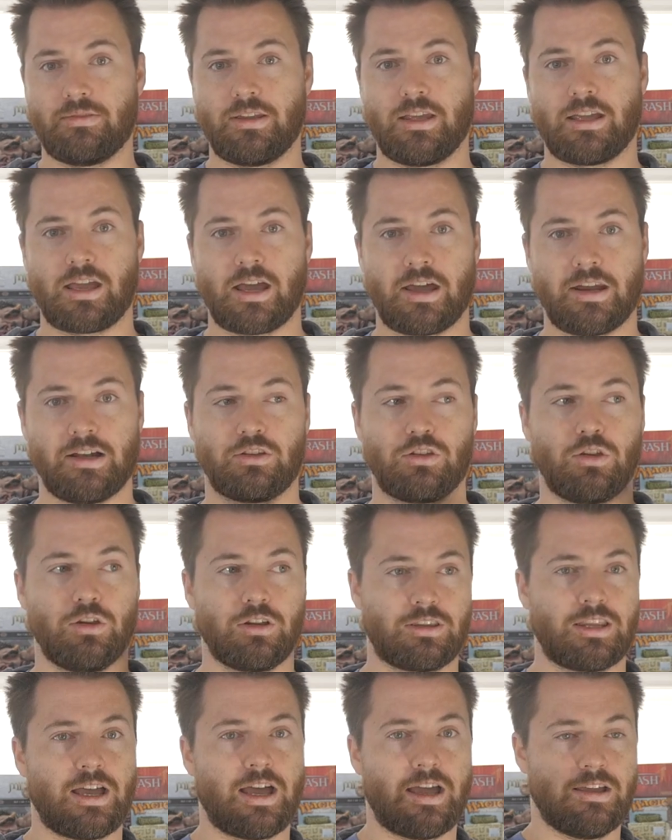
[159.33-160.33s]
They kind of
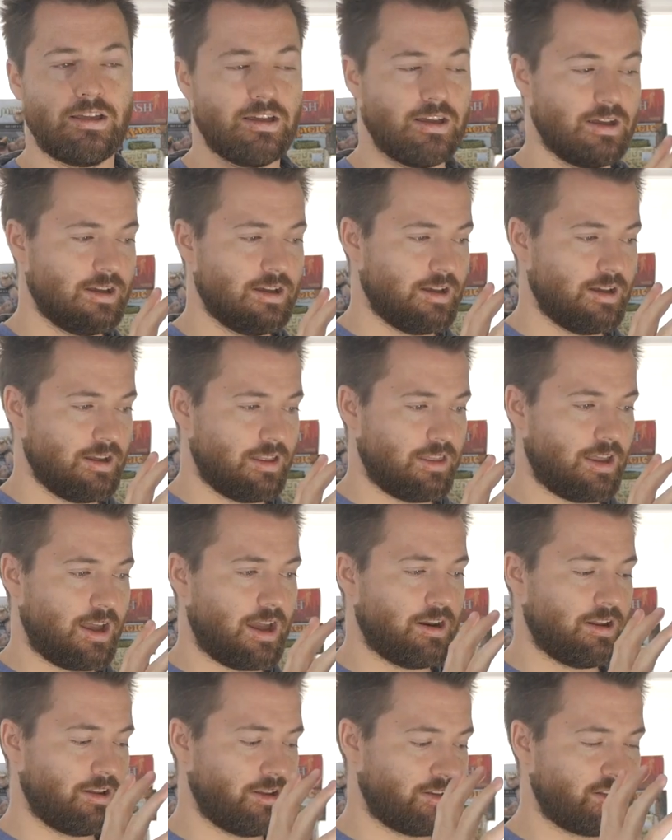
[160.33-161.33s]
took that
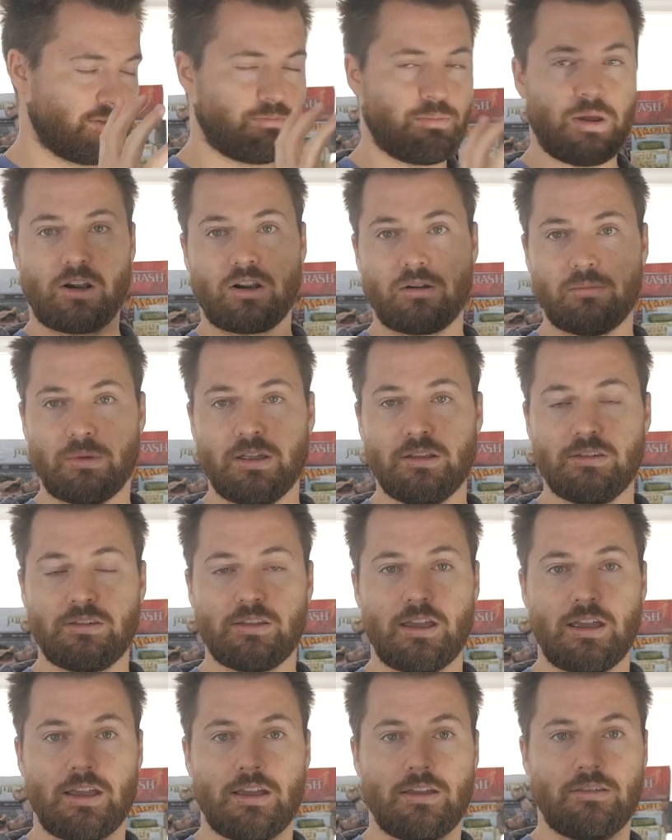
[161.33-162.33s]

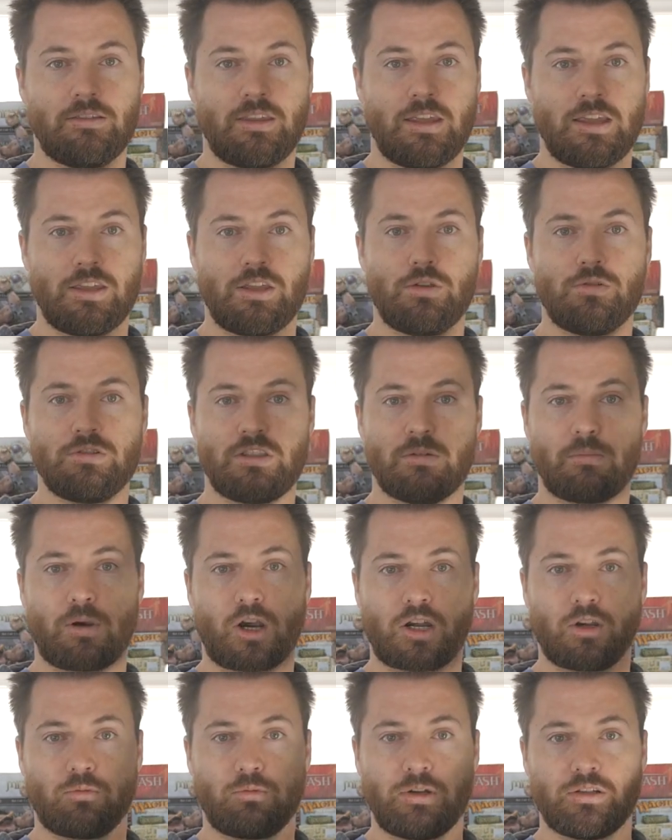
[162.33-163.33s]
experiment and they used the
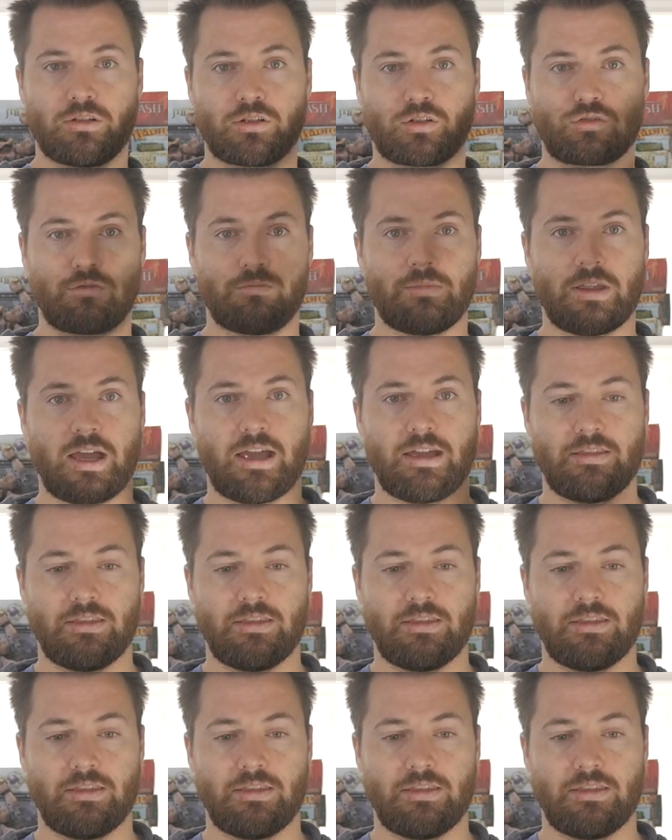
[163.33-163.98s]
market research from that,